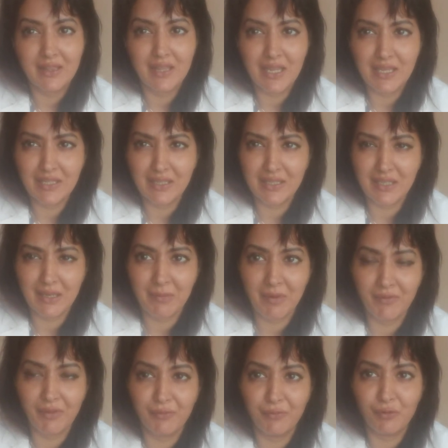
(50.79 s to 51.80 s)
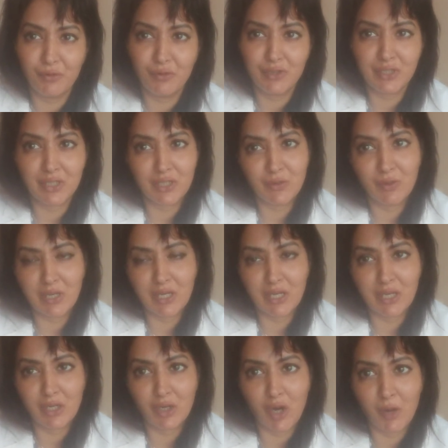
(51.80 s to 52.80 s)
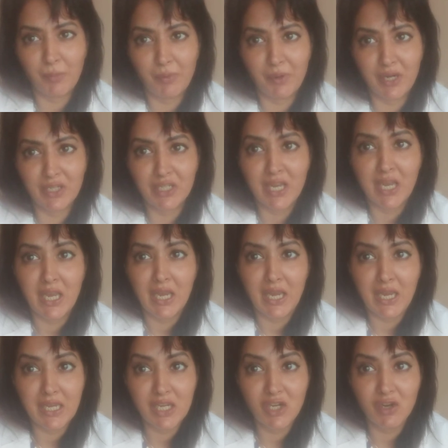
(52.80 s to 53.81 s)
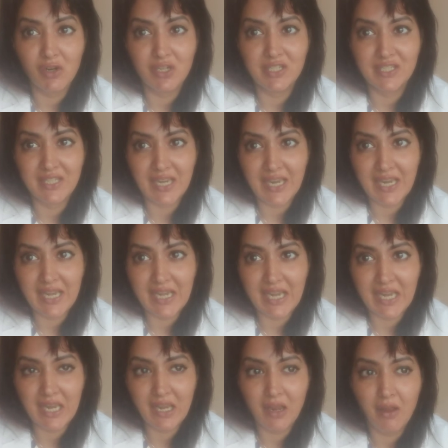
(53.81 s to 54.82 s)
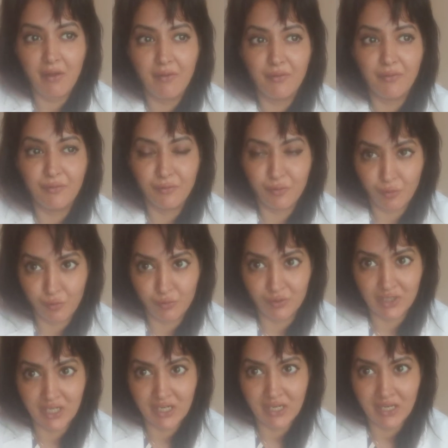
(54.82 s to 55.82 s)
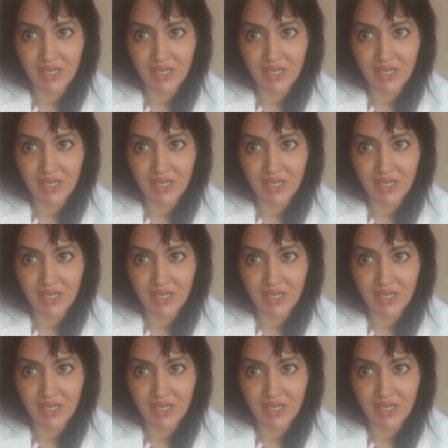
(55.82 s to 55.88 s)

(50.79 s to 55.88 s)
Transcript: These are some of the foods that you can incorporate in your daily food,